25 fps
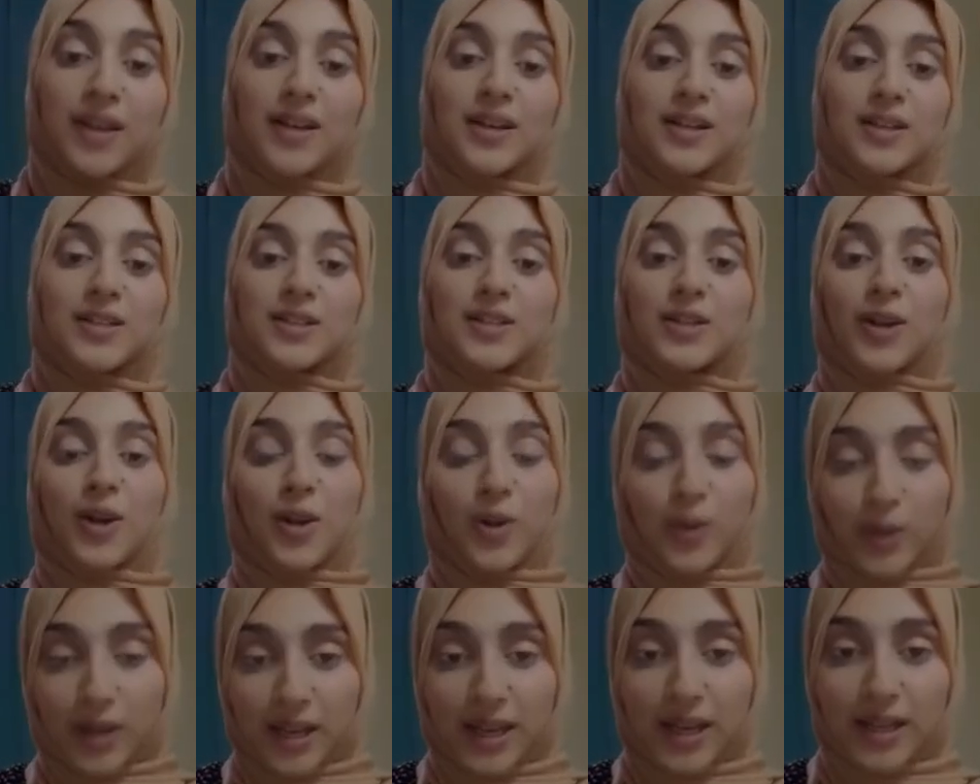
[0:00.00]
So
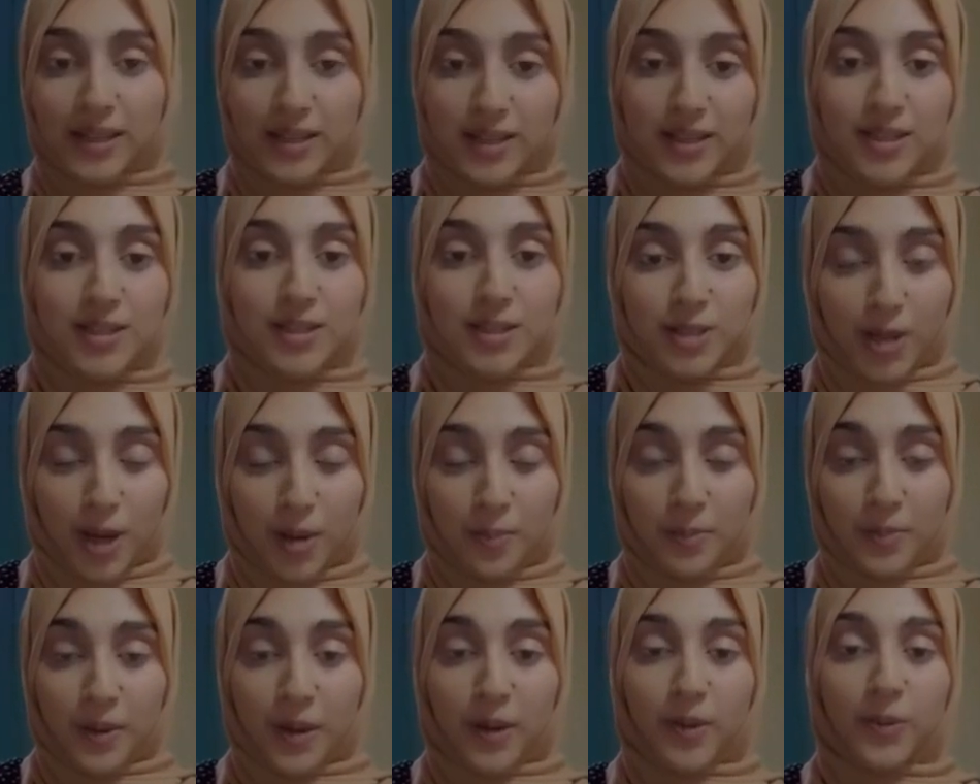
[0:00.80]
looking at this
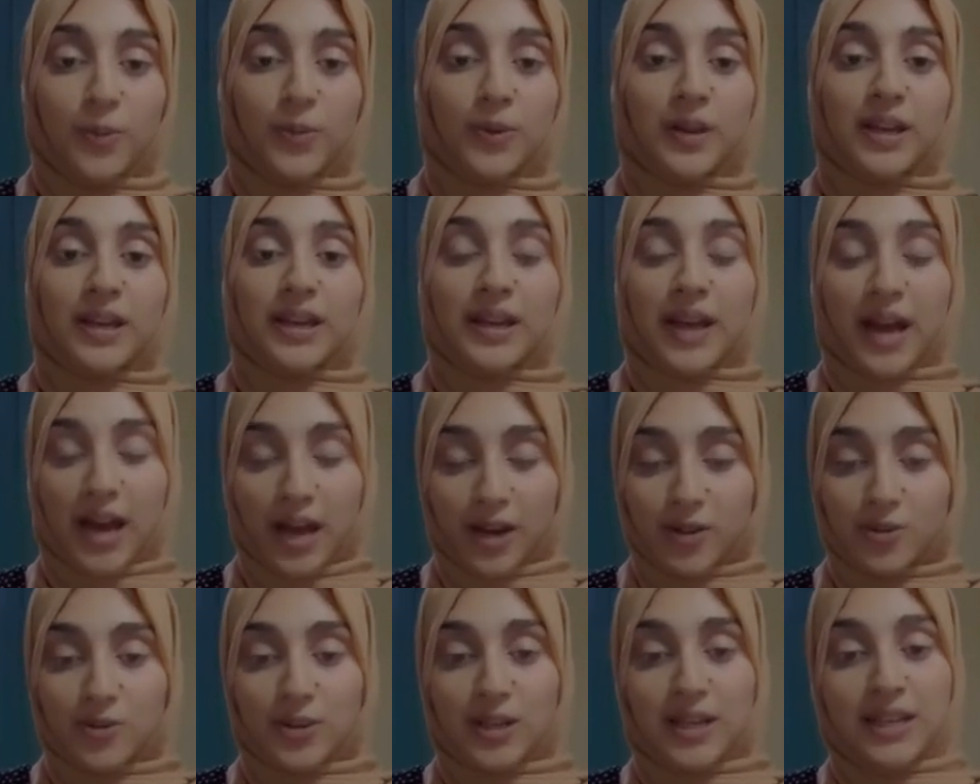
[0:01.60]
topic, we can
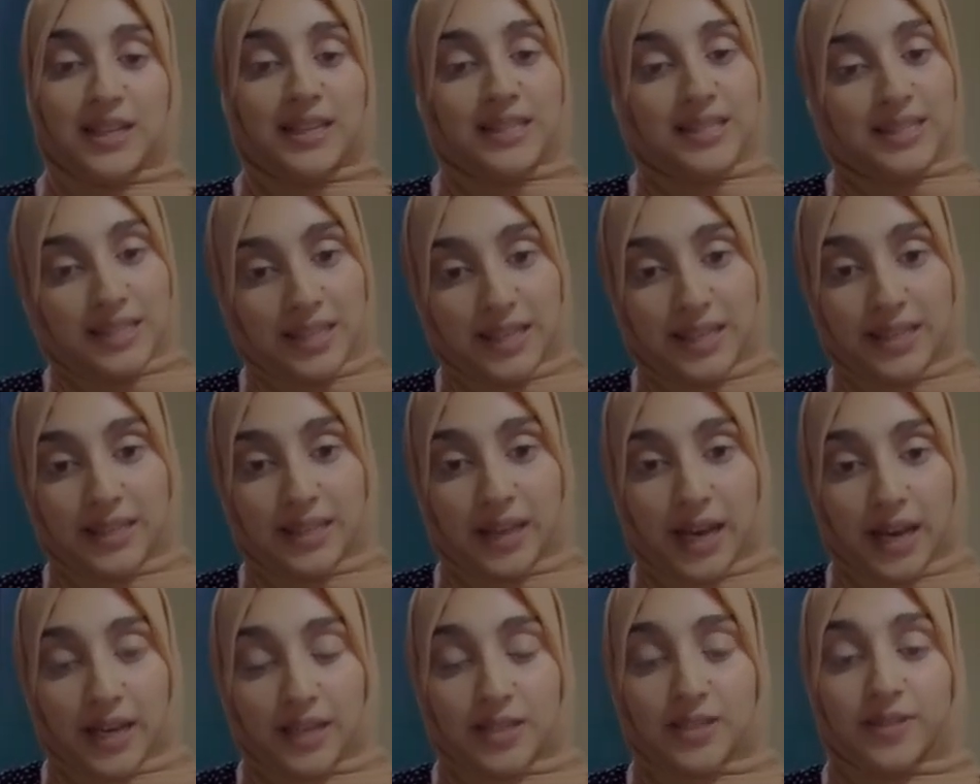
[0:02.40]
actually see
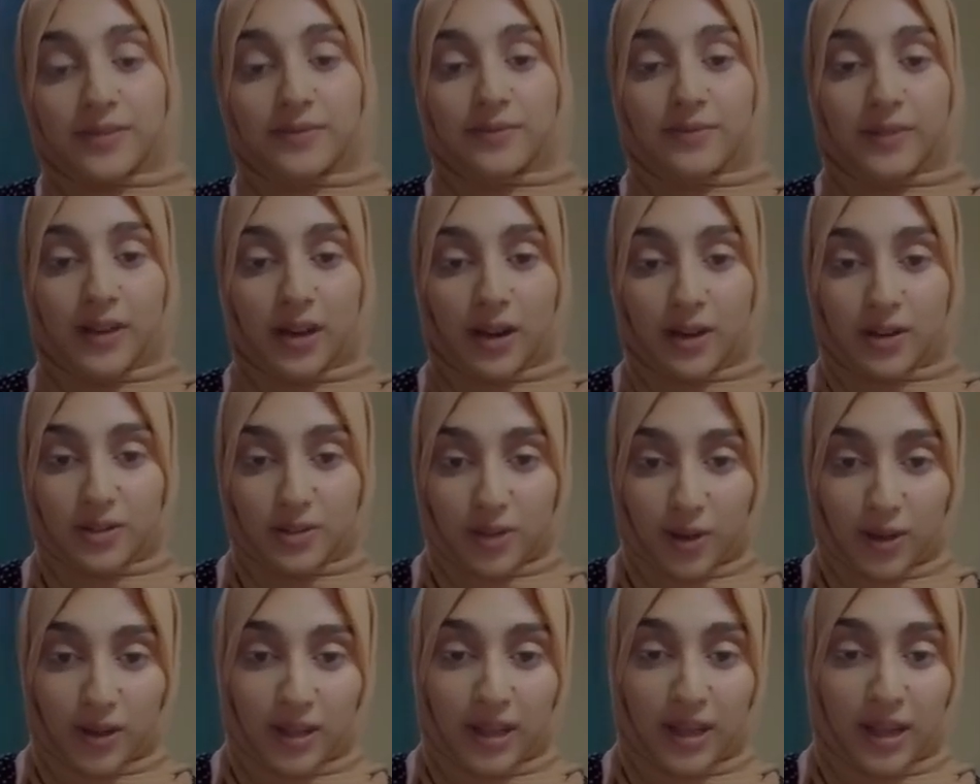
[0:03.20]
that we are
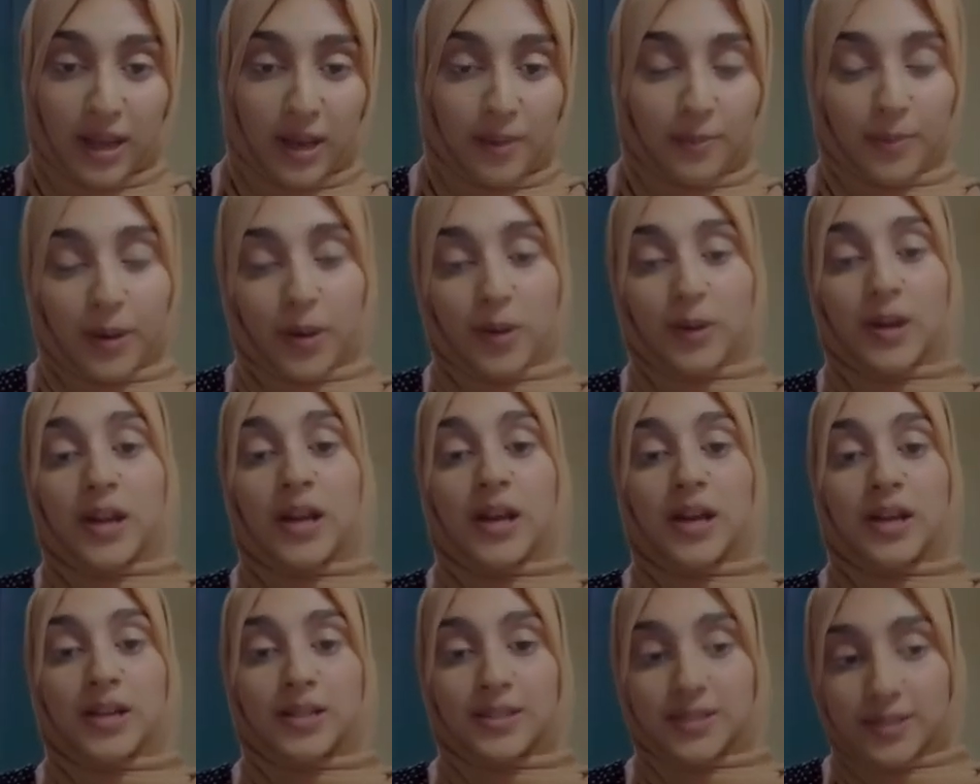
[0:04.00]
talking about
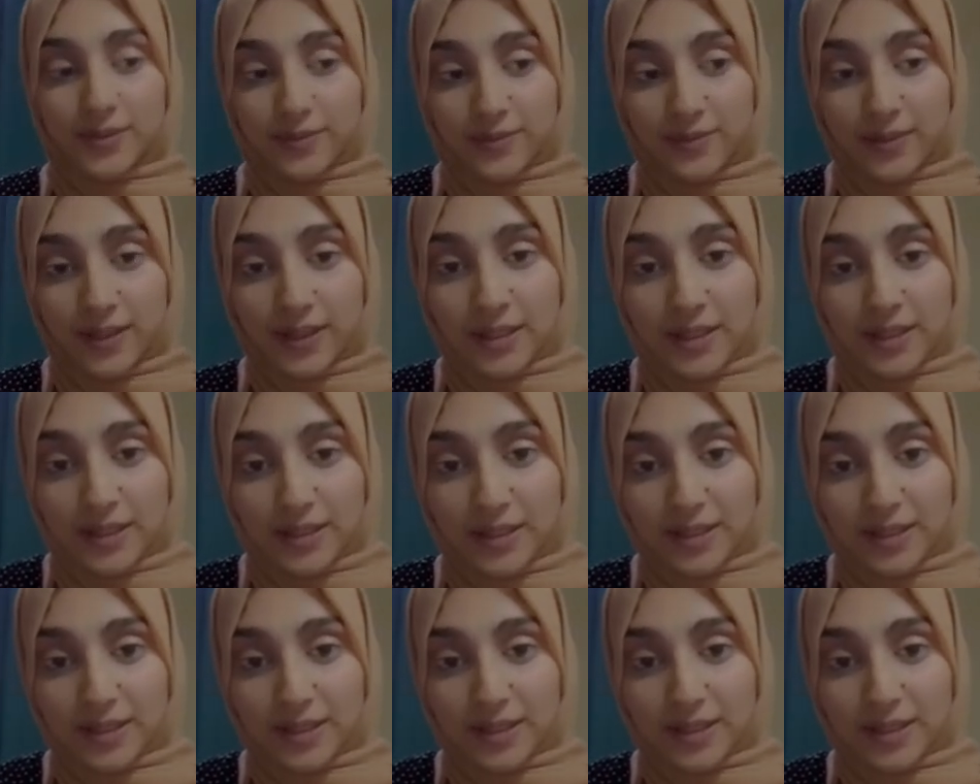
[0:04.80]
different